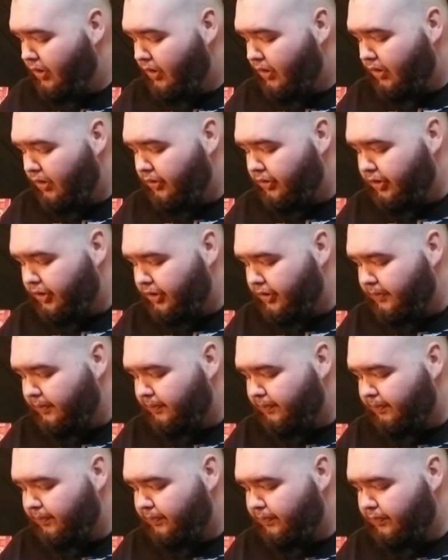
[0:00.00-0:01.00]

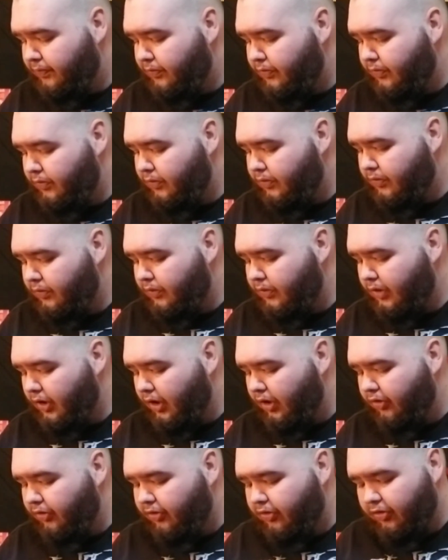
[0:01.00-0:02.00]
It
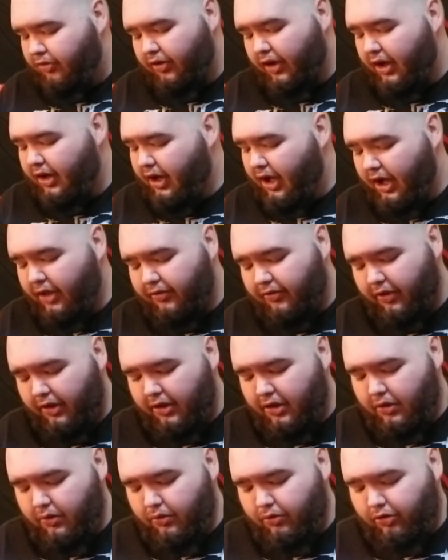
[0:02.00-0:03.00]
has the side dots like
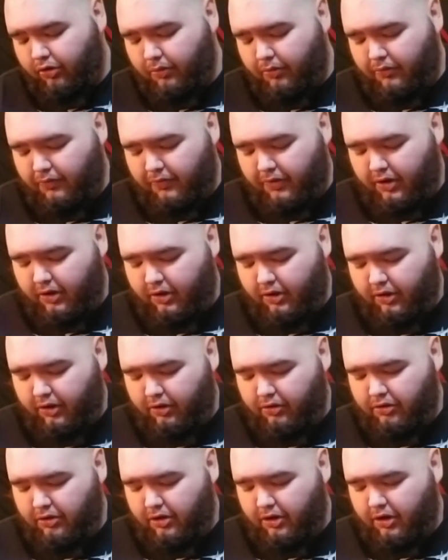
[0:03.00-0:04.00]
you usually would find on a
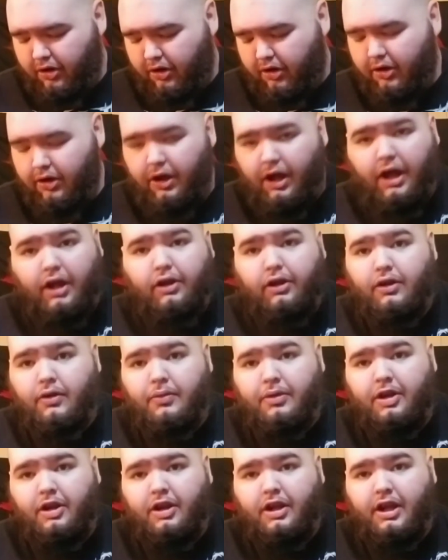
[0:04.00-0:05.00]
guitar, not
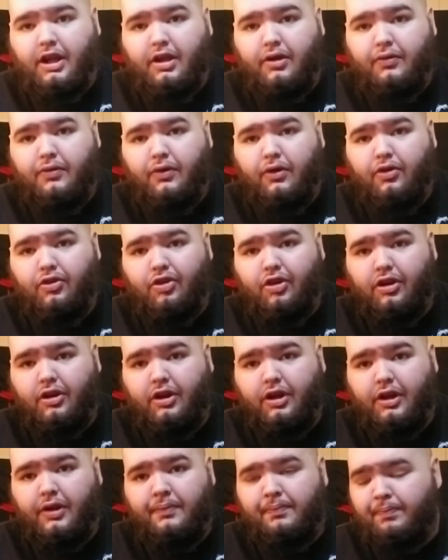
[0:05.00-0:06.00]
lumen land,
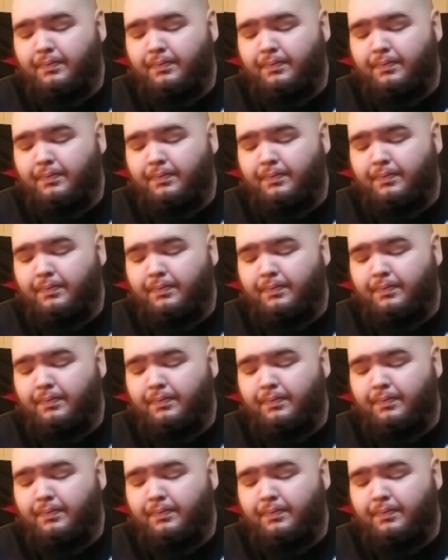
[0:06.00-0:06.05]
fortunately.